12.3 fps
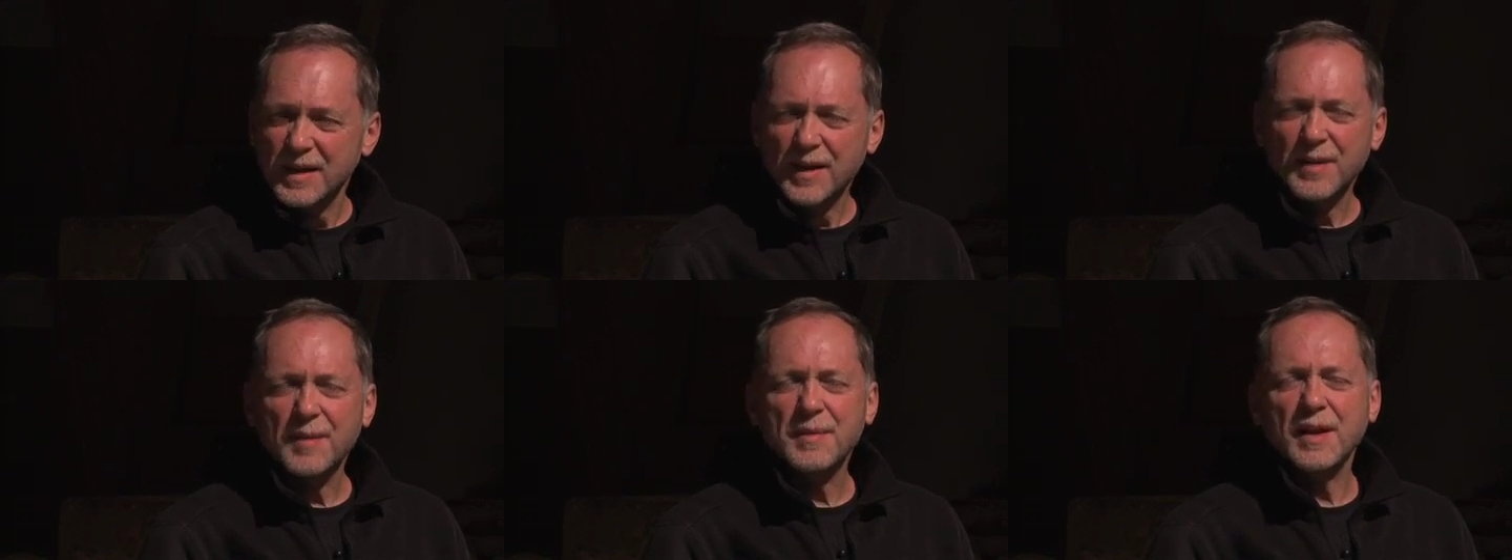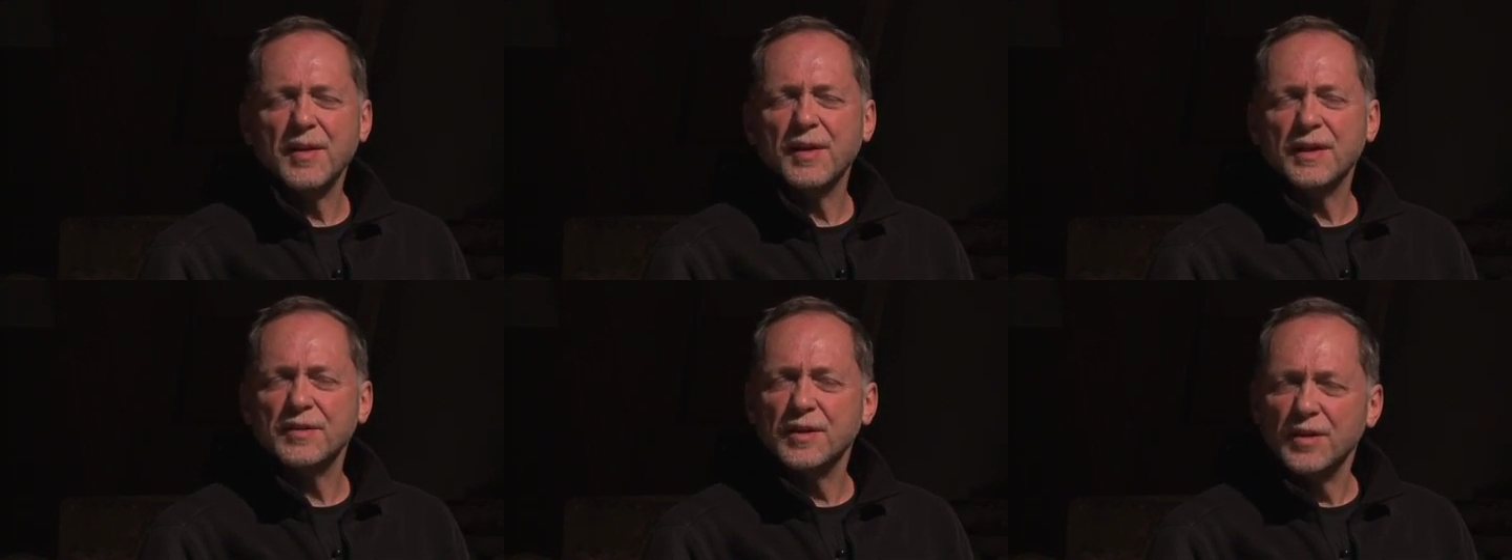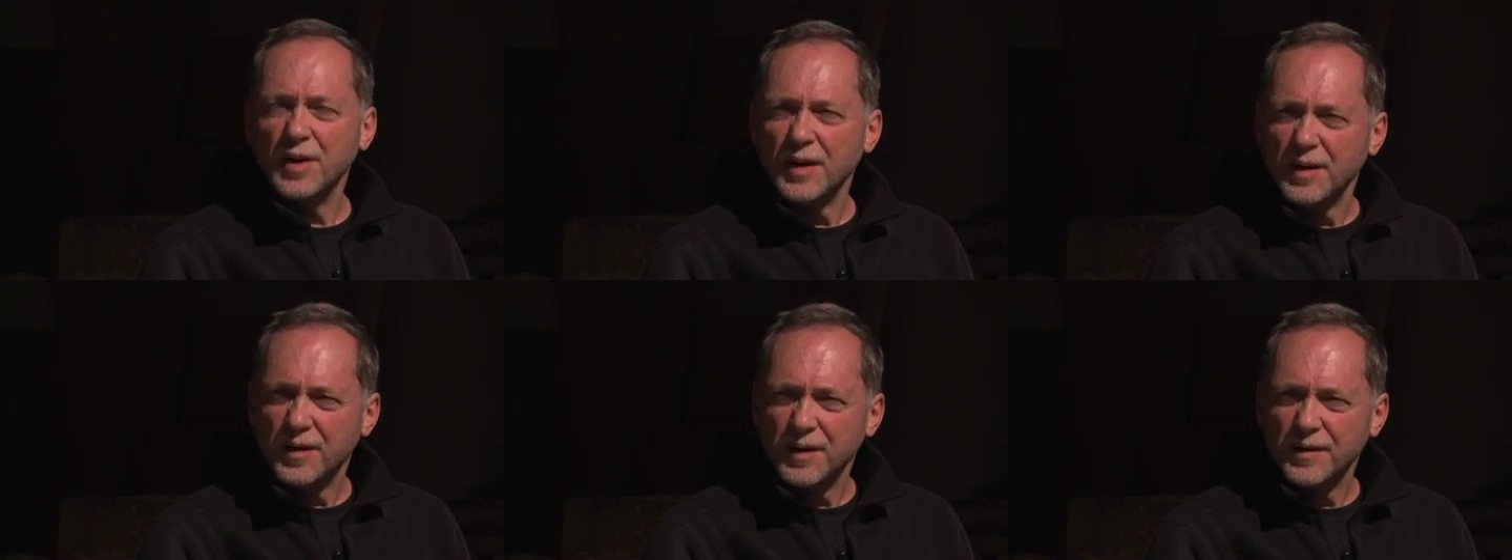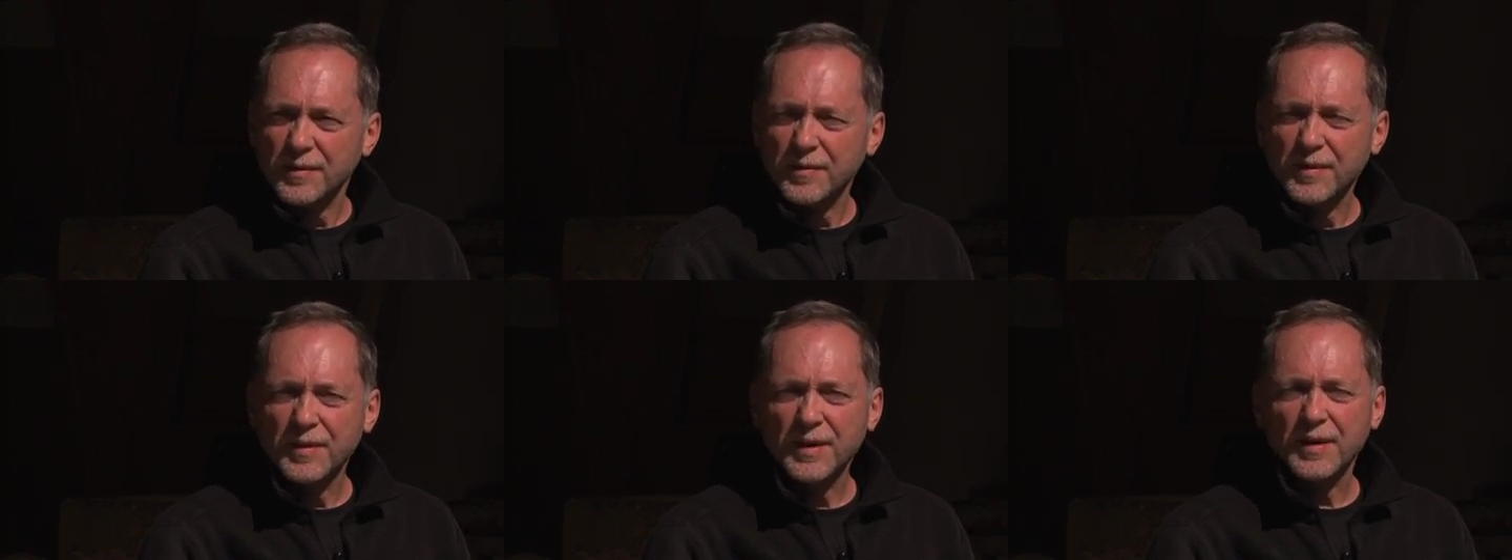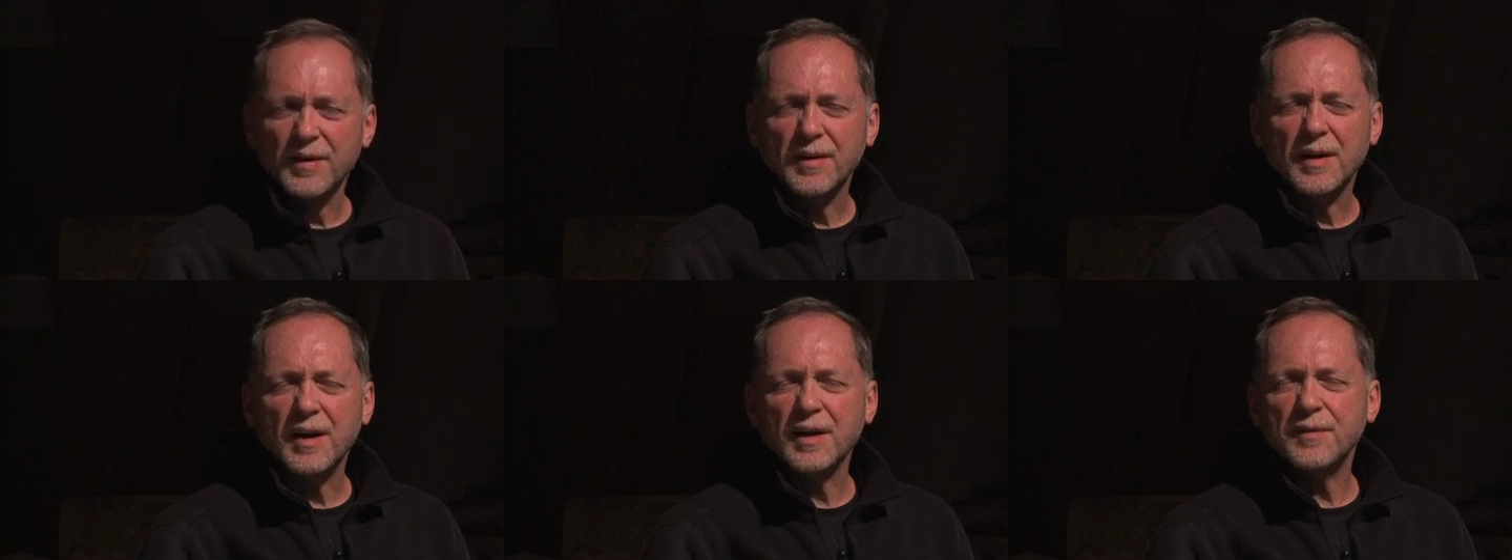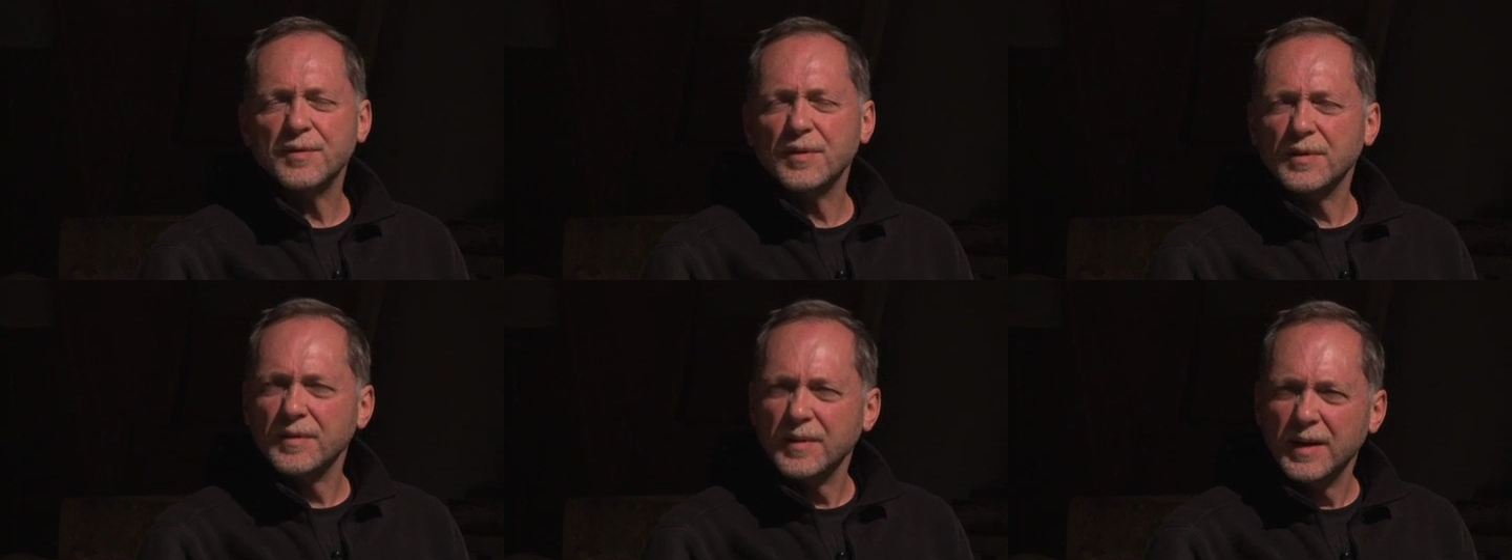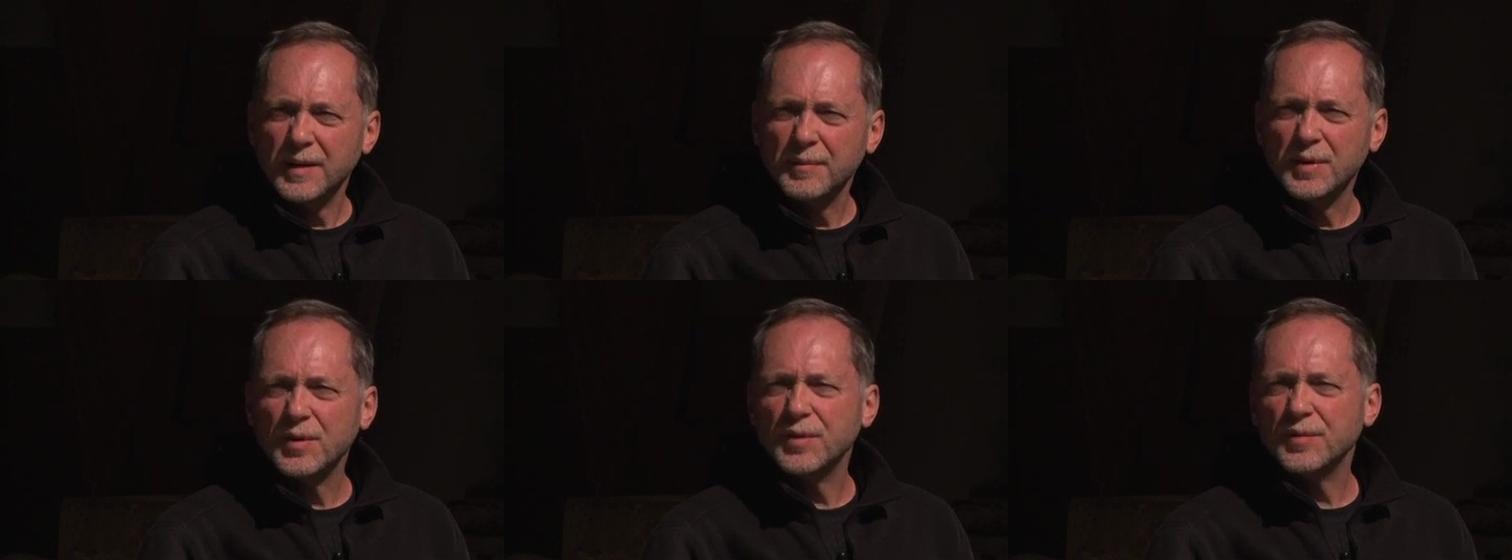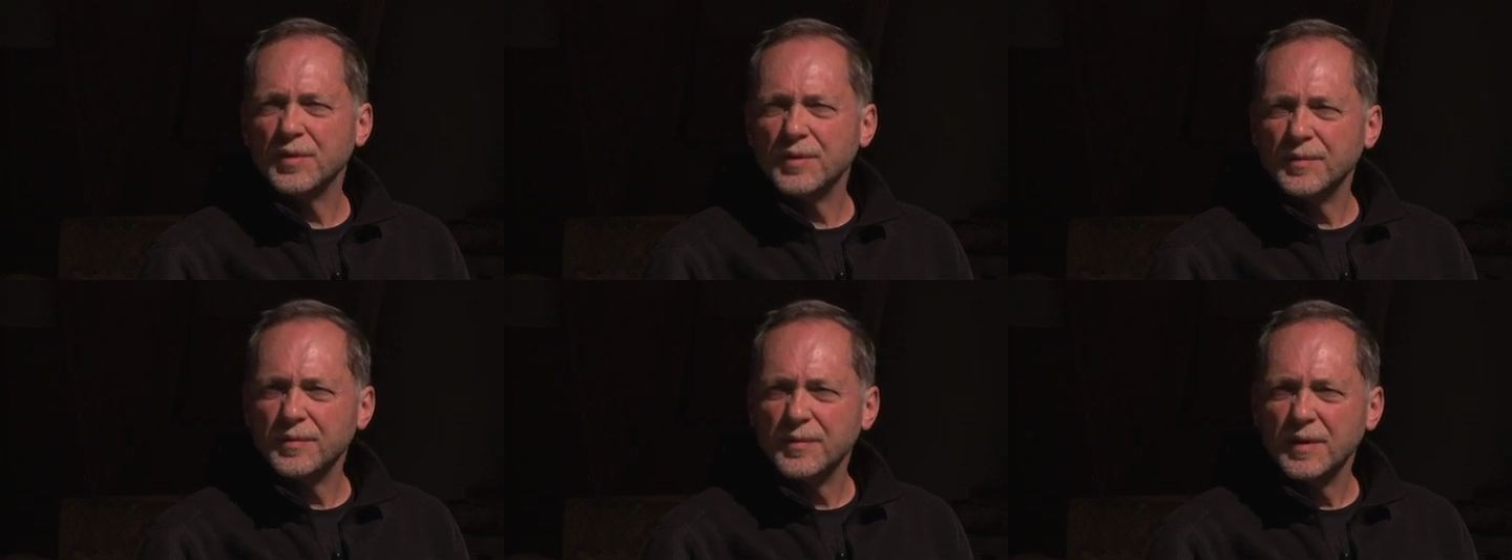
I think many things are not art. They're artful and beautiful,